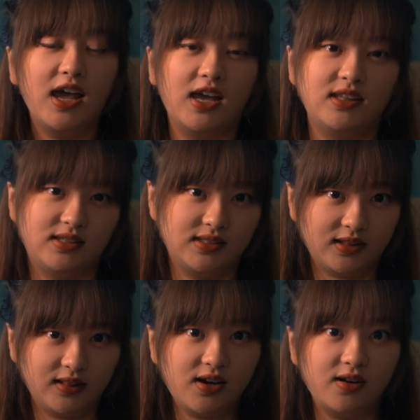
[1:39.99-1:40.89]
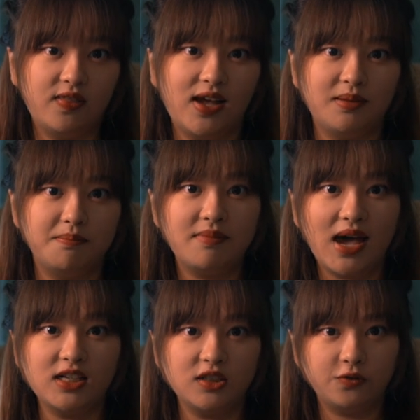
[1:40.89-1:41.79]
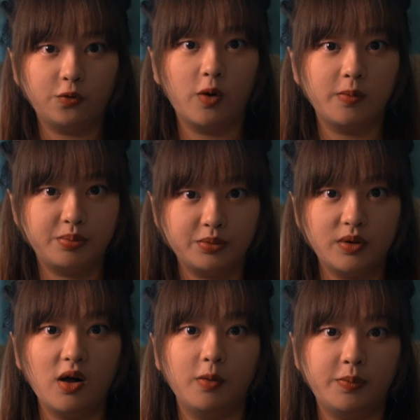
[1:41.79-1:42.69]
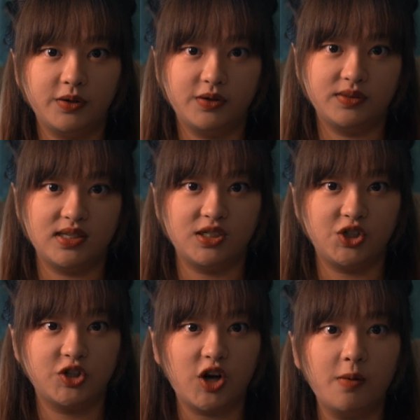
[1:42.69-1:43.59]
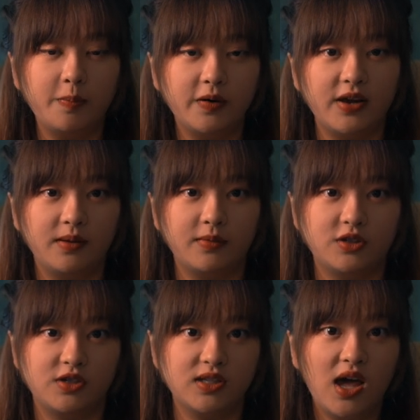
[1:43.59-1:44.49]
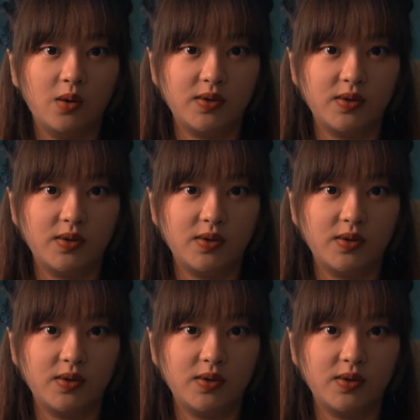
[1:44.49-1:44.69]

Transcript: it is clear that the Magic 4 Pro produces sharper images